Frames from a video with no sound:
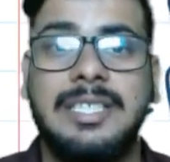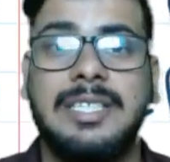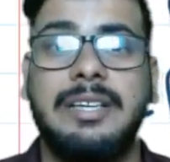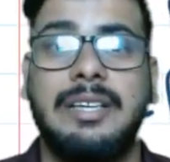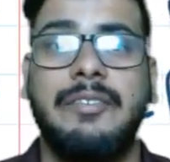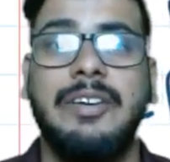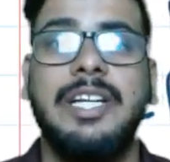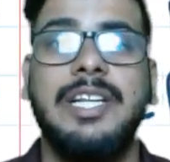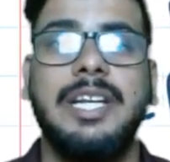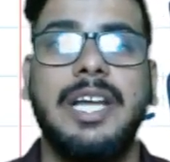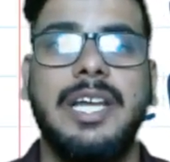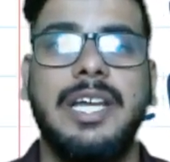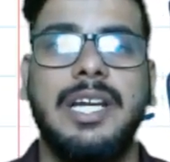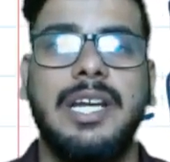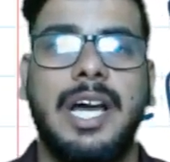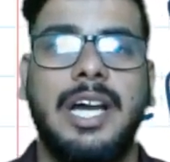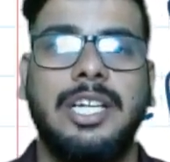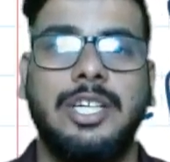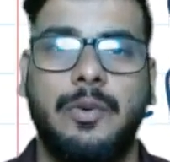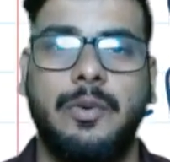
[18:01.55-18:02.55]
79
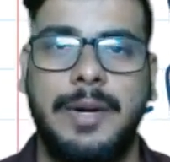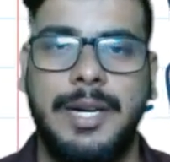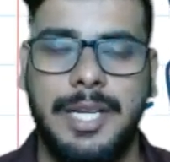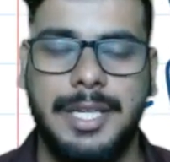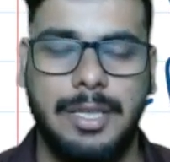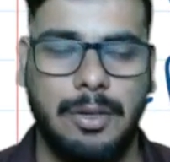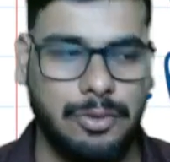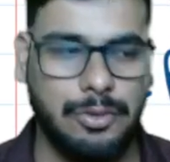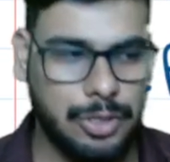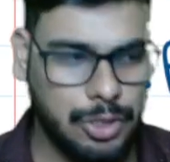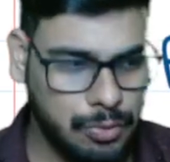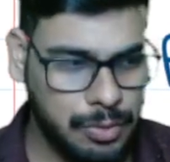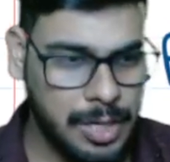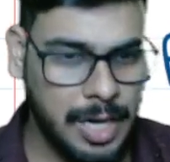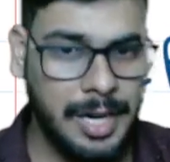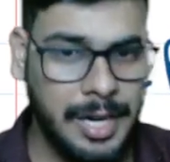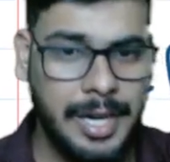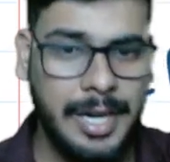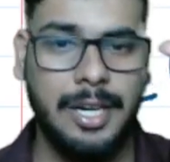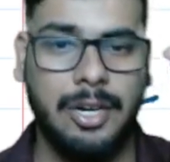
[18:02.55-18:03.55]
lakh 20,000 to
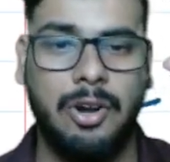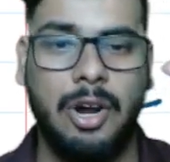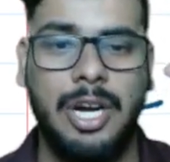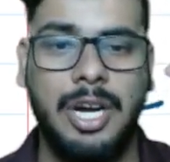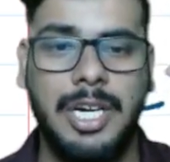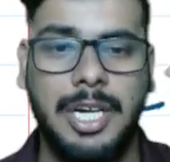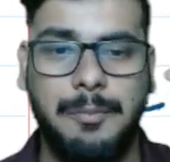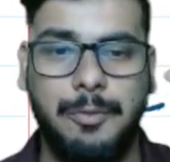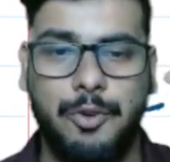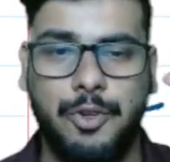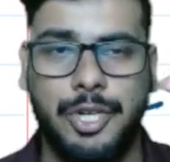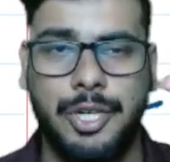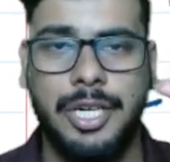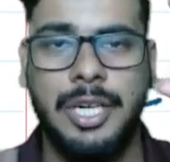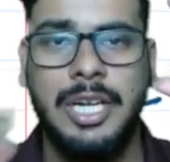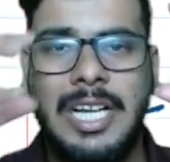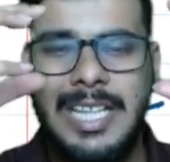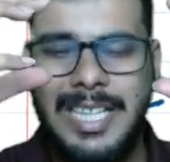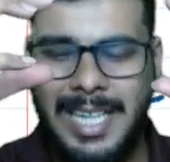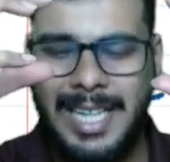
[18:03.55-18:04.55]
generate a contribution
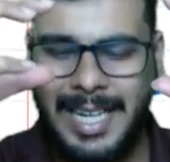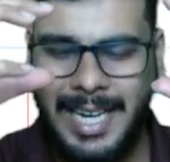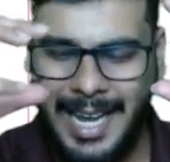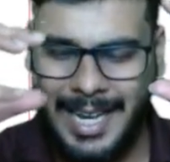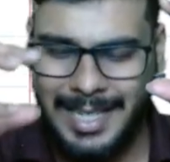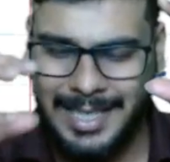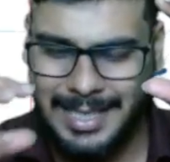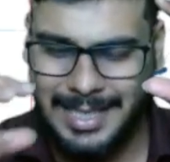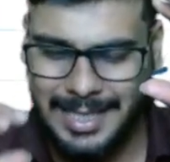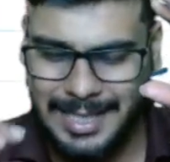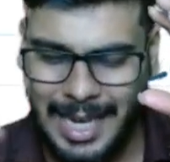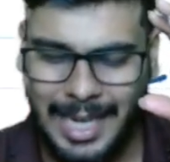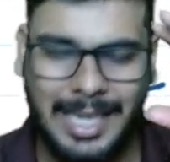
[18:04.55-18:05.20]
that exactly